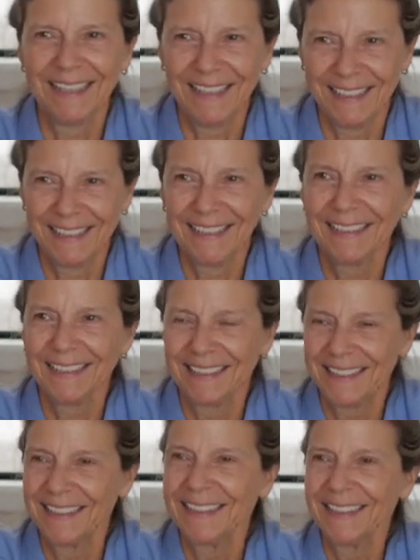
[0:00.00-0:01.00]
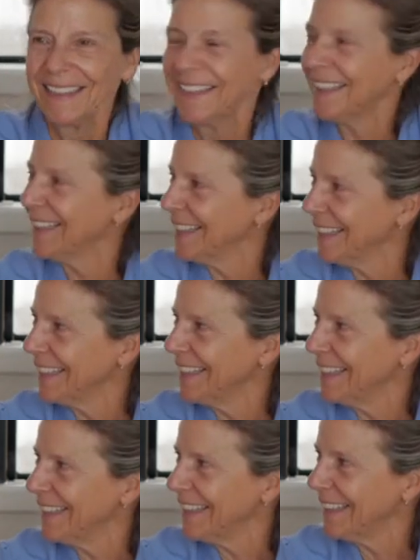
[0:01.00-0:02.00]

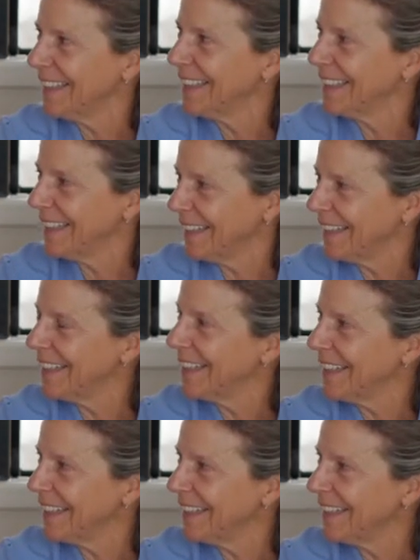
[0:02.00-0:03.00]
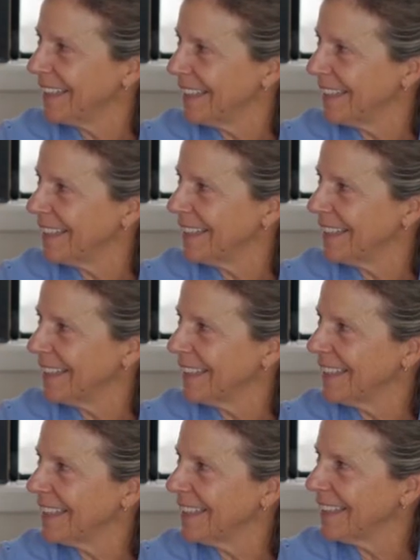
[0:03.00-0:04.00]

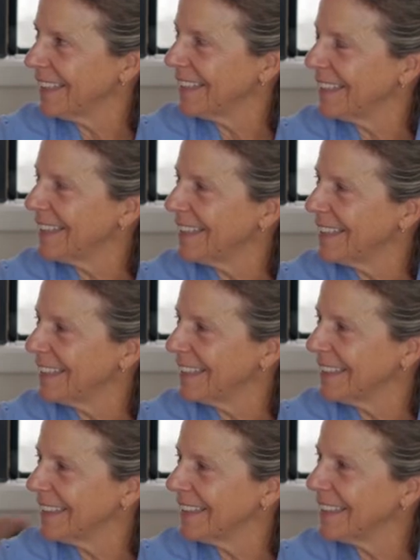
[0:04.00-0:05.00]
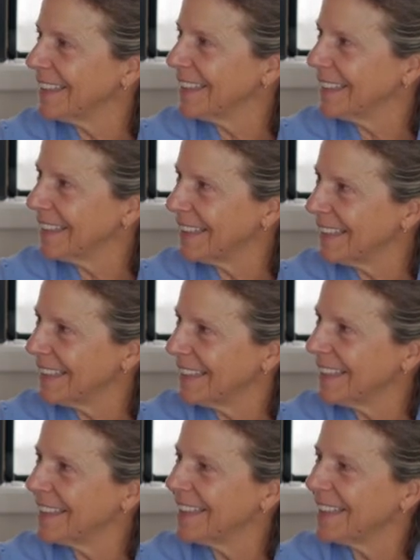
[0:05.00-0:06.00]

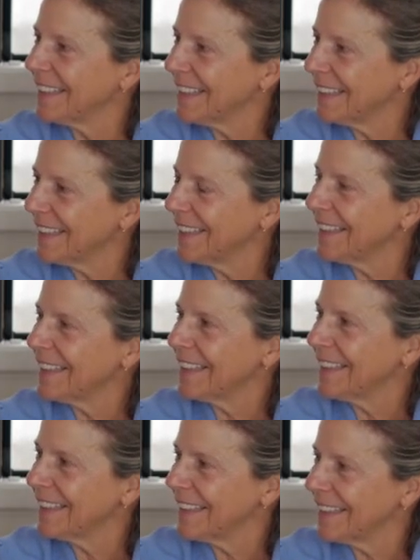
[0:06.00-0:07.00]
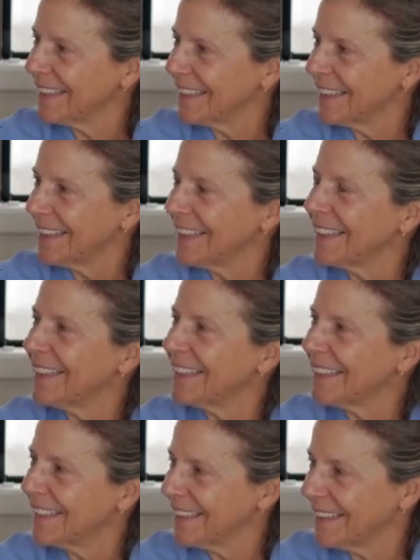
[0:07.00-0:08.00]
No words are spoken by the person on screen.